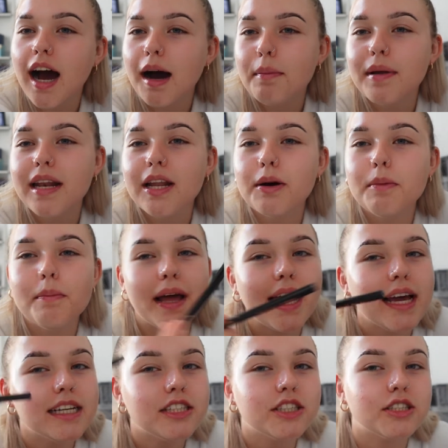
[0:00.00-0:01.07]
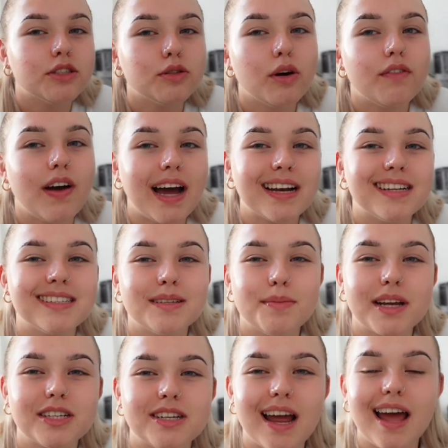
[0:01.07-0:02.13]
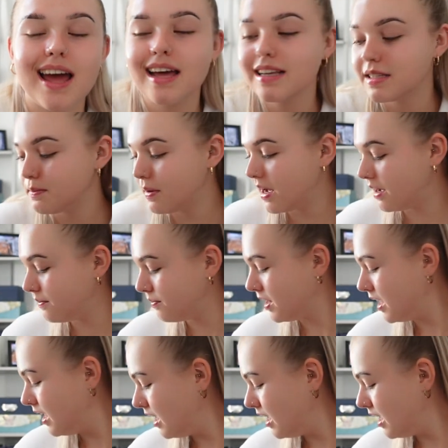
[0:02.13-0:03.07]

up a little bit and just sort of added some extra hairs but